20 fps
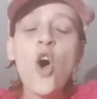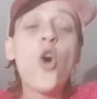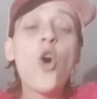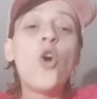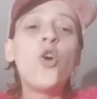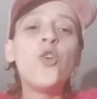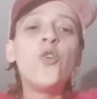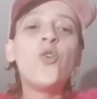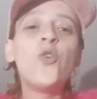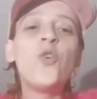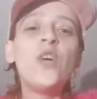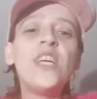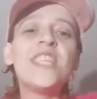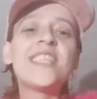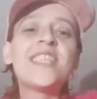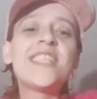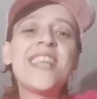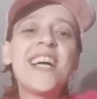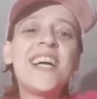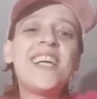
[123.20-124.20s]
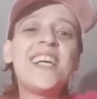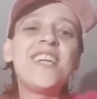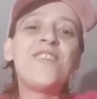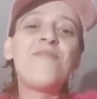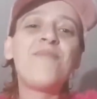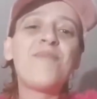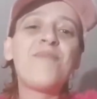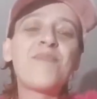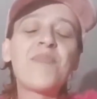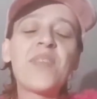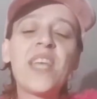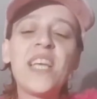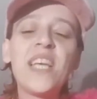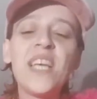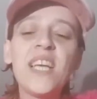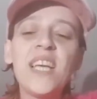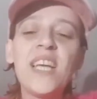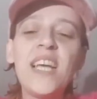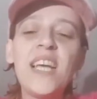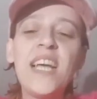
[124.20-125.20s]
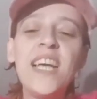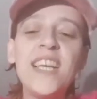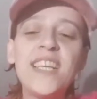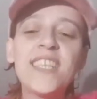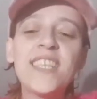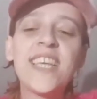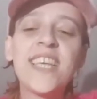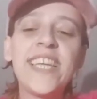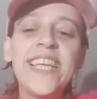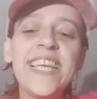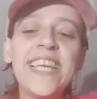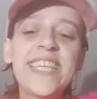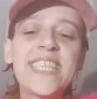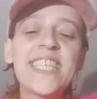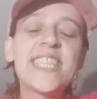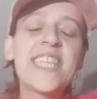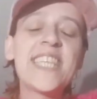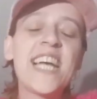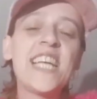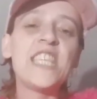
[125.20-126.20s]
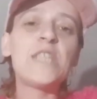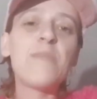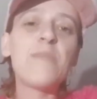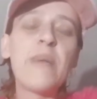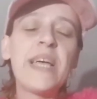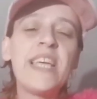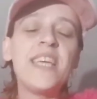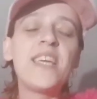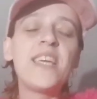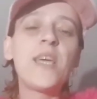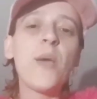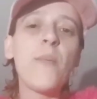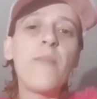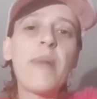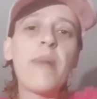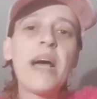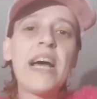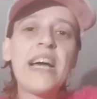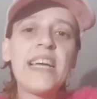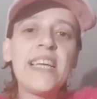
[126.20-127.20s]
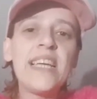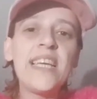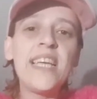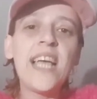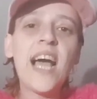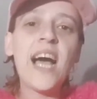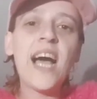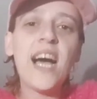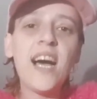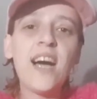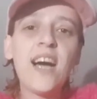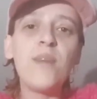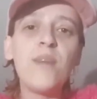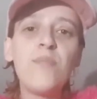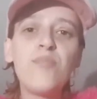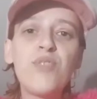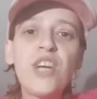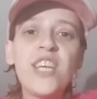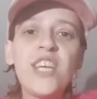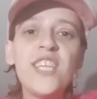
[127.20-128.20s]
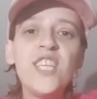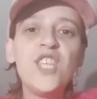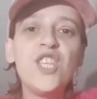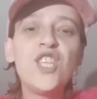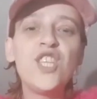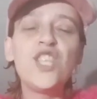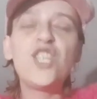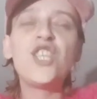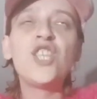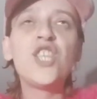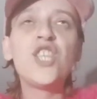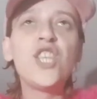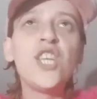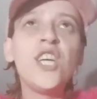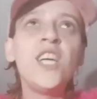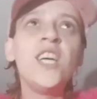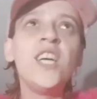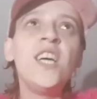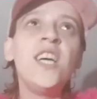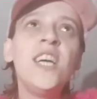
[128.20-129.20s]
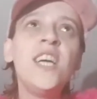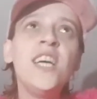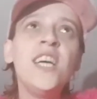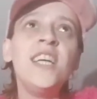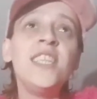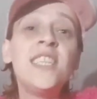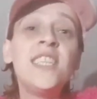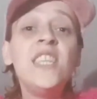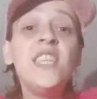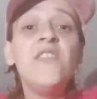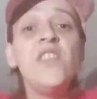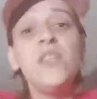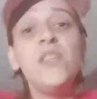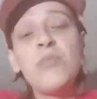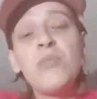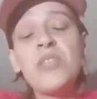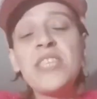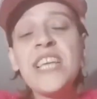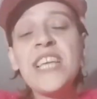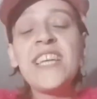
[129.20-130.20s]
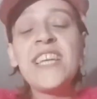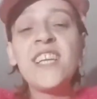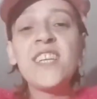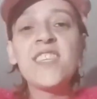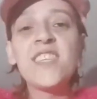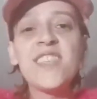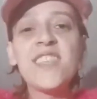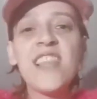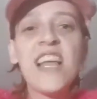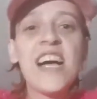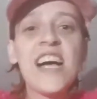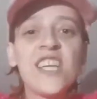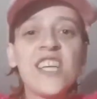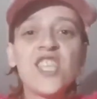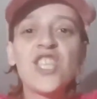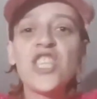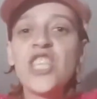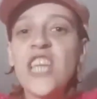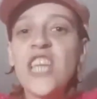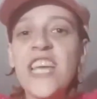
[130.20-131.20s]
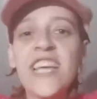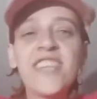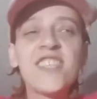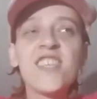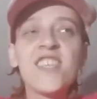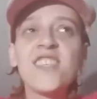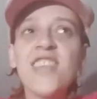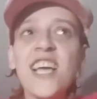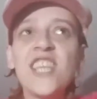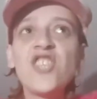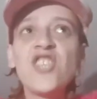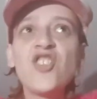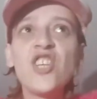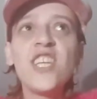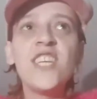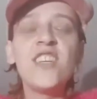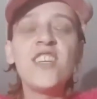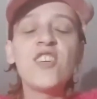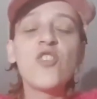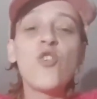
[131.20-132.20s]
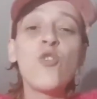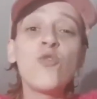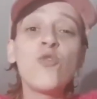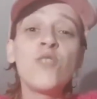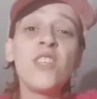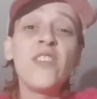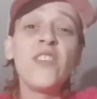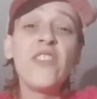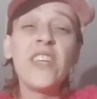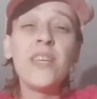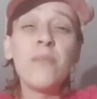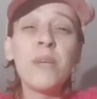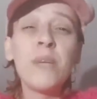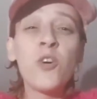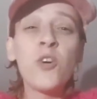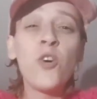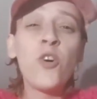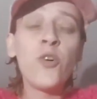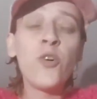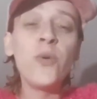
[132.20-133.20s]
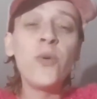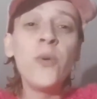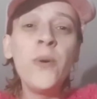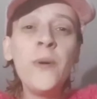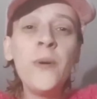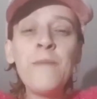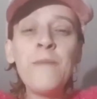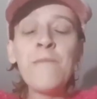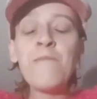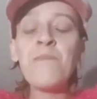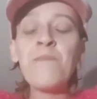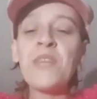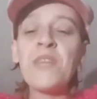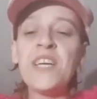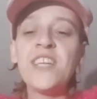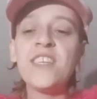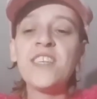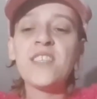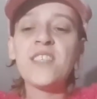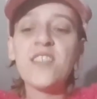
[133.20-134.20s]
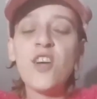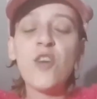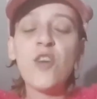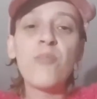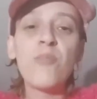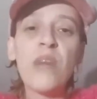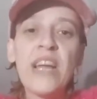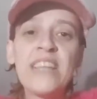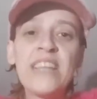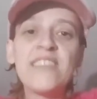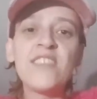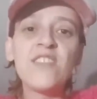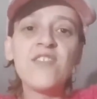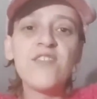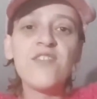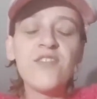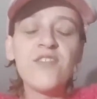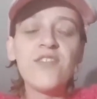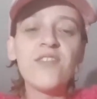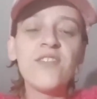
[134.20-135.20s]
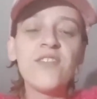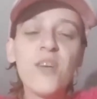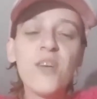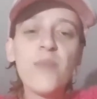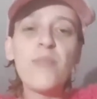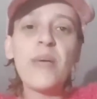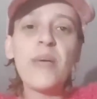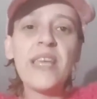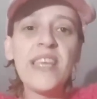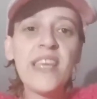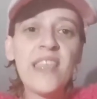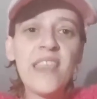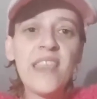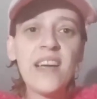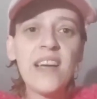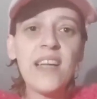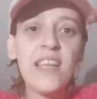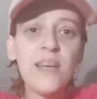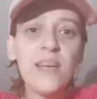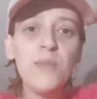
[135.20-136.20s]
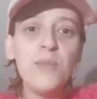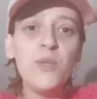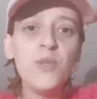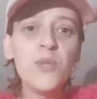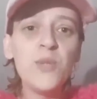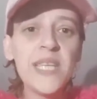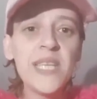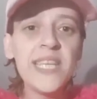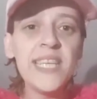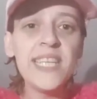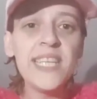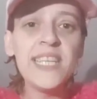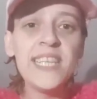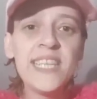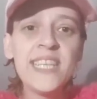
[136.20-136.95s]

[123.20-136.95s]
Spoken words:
Oh no, it's an exercise bike by a British TV presenter slash exercise trainer called Davina McCall. It's her brand of bike that I am using.